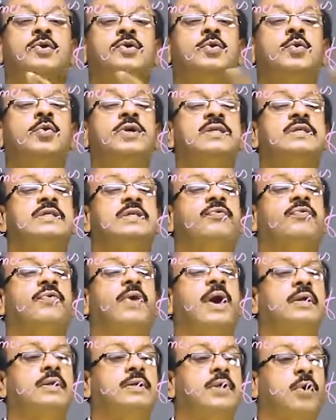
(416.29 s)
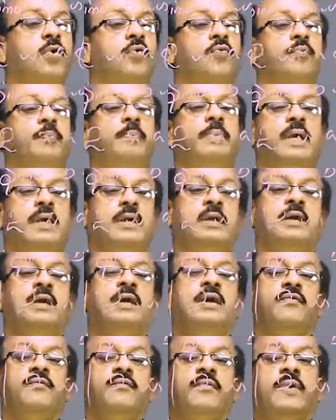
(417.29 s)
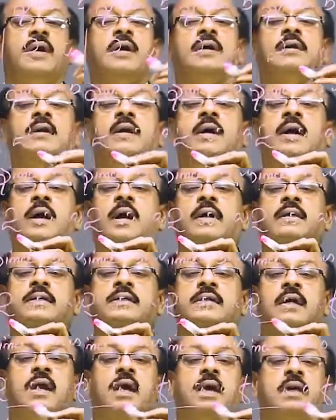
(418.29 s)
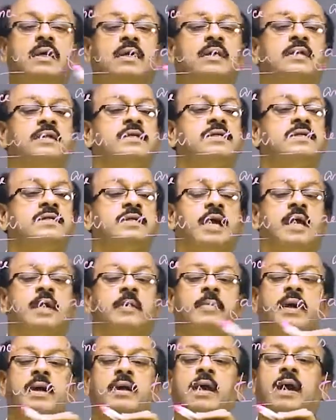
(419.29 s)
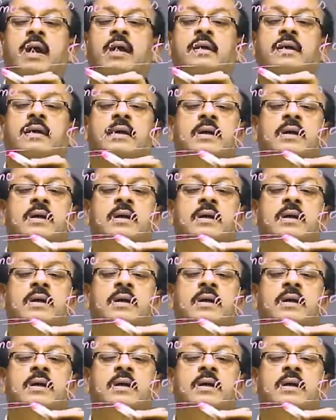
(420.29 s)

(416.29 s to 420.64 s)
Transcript: 2 is a factor of b. We are underlining this statement and